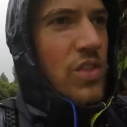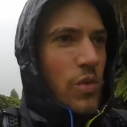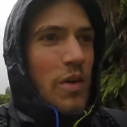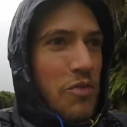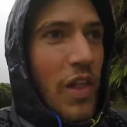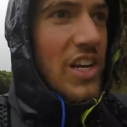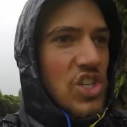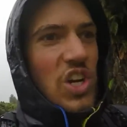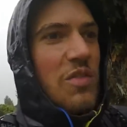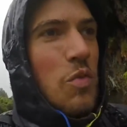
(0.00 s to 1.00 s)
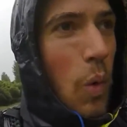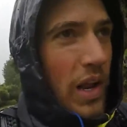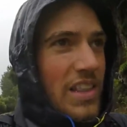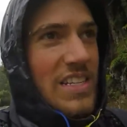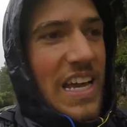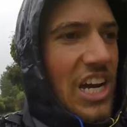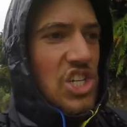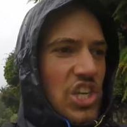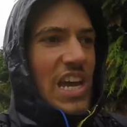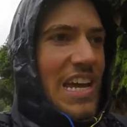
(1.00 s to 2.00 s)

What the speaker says: the reflection of what this actually